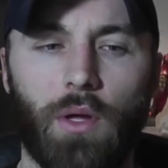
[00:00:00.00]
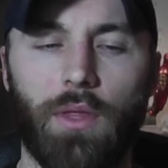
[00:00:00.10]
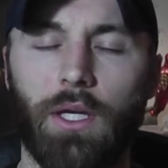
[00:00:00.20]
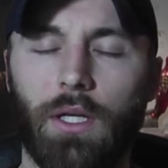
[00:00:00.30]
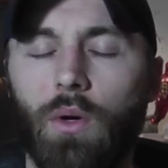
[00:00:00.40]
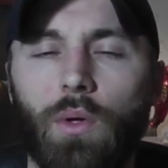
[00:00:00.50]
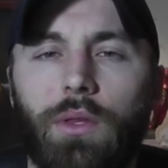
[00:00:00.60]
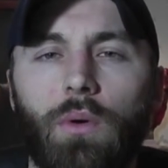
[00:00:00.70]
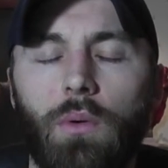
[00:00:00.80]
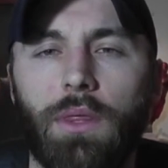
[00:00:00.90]
Are they going to go
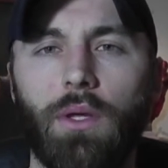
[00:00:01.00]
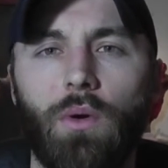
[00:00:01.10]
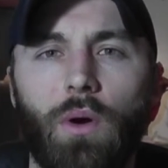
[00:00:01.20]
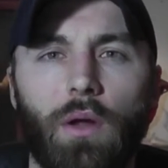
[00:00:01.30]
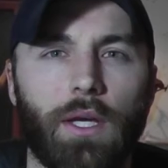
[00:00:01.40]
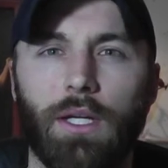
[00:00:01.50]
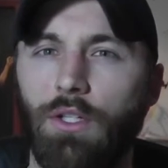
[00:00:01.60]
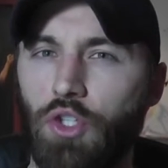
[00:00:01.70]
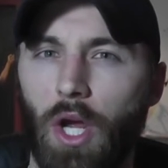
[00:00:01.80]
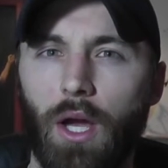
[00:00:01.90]
through it with you? they going
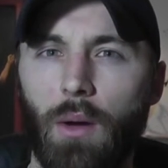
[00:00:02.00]
to check